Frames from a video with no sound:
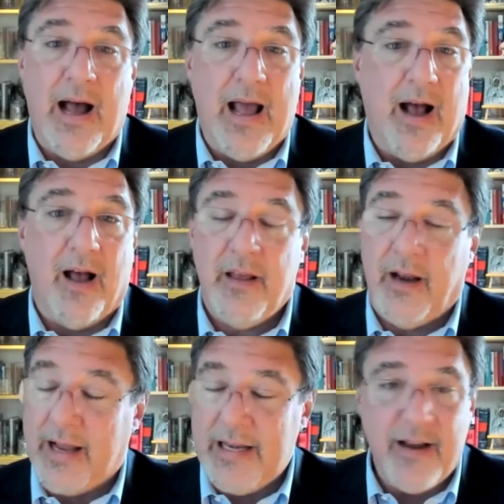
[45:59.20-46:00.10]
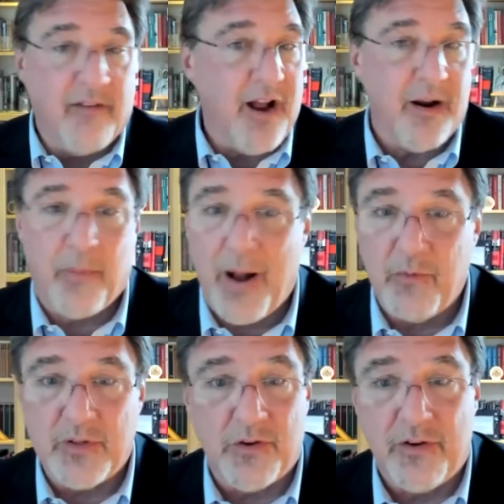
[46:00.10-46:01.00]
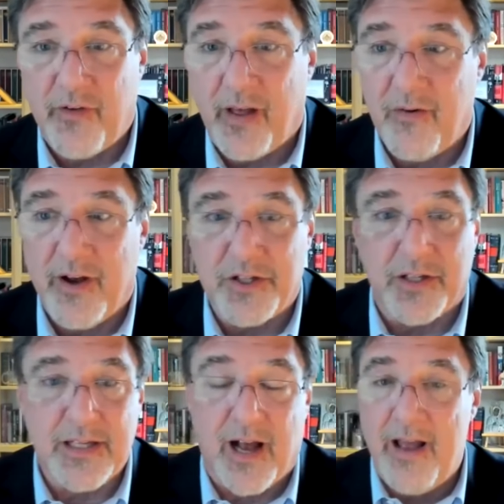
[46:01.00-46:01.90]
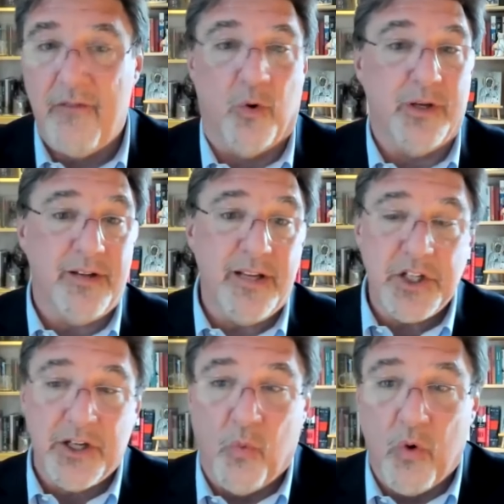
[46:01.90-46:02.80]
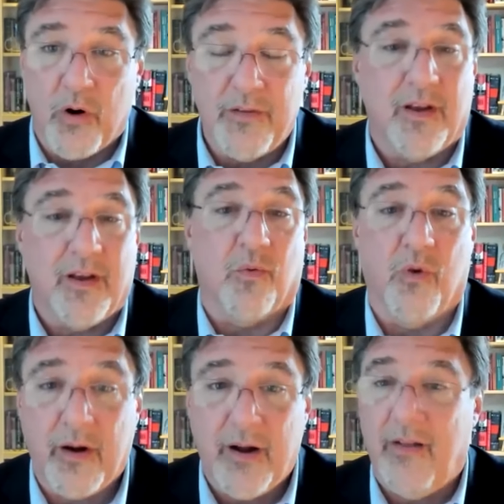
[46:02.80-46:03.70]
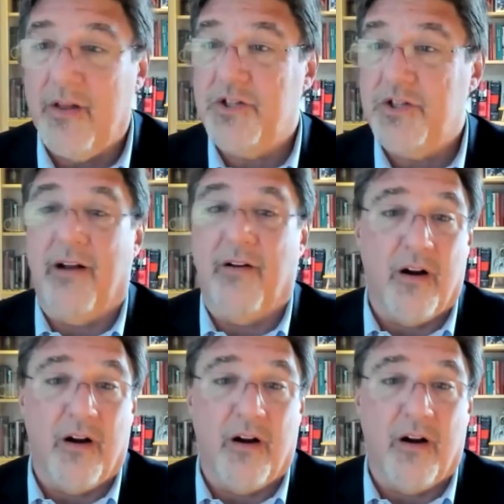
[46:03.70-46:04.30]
I and I never had a problem with student evaluations. I have won teaching awards at the War College, at